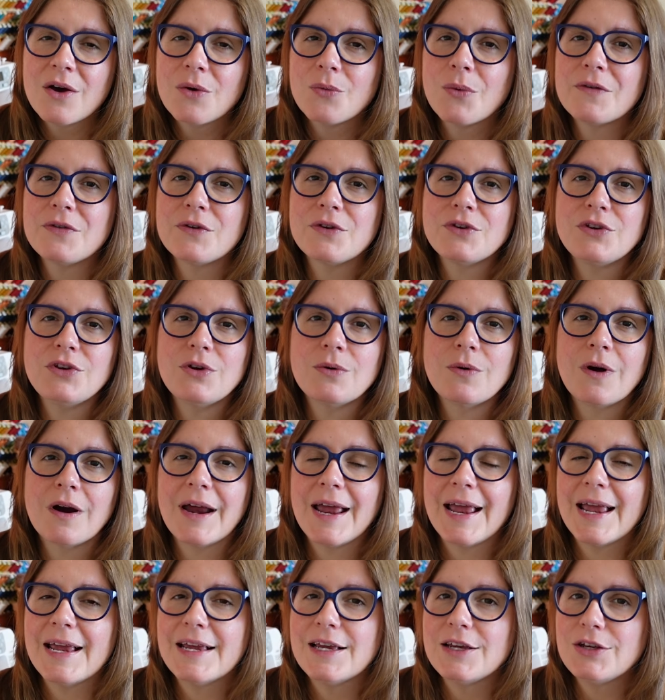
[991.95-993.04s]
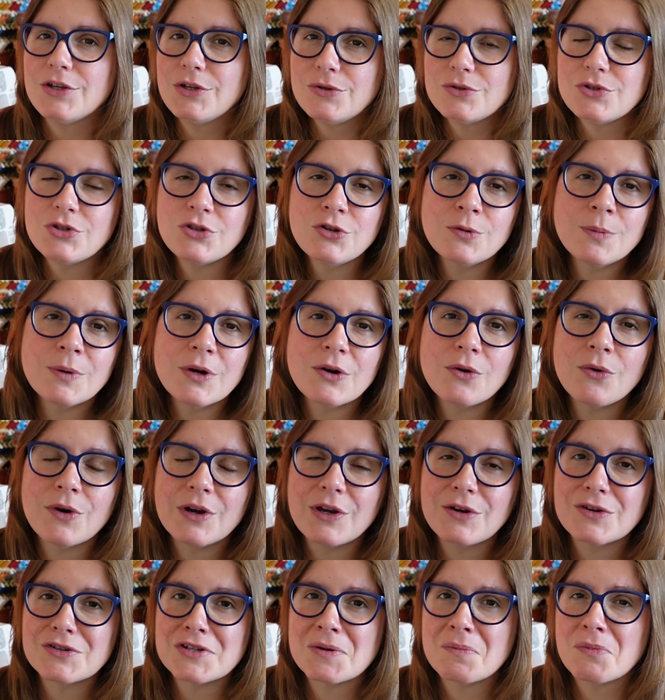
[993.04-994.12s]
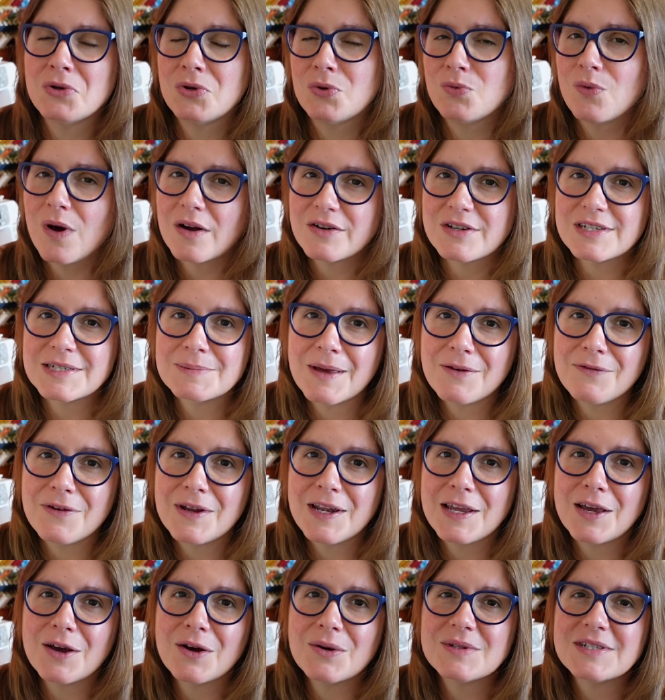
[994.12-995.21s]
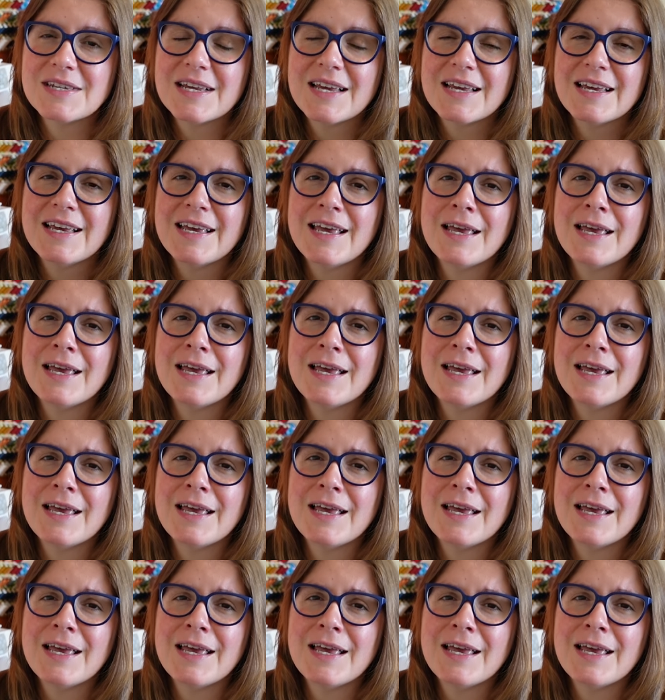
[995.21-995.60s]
whether you are a YouTuber or you're someone who watches my videos.